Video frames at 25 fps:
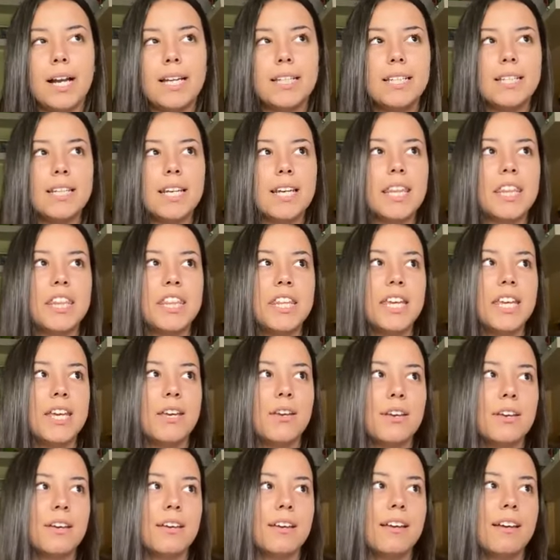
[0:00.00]
I didn't
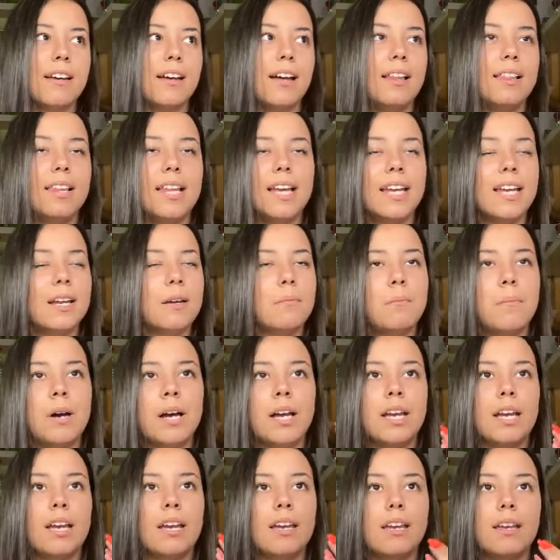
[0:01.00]
think, like
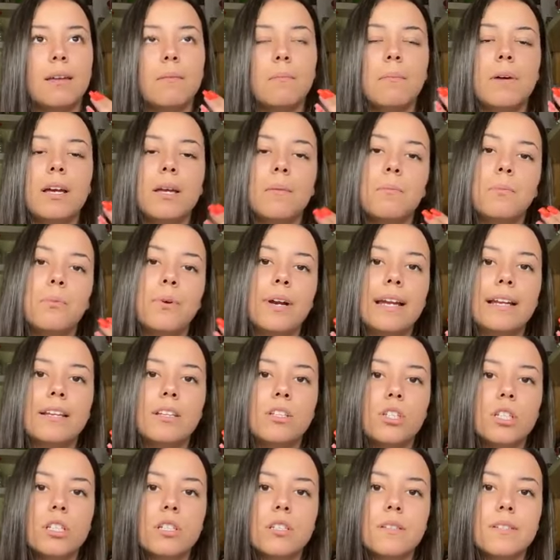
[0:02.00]
my, my
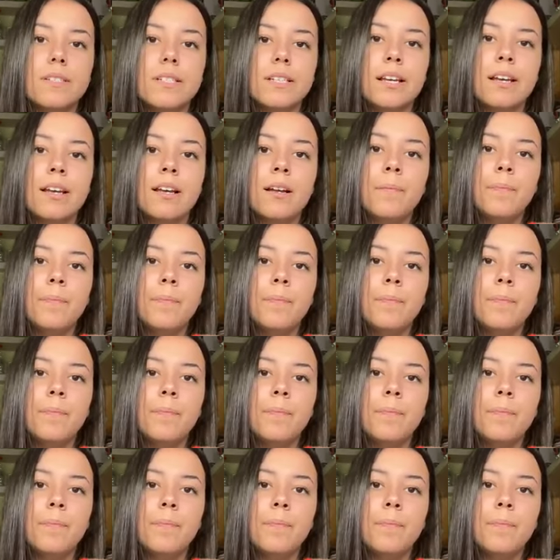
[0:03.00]
brain just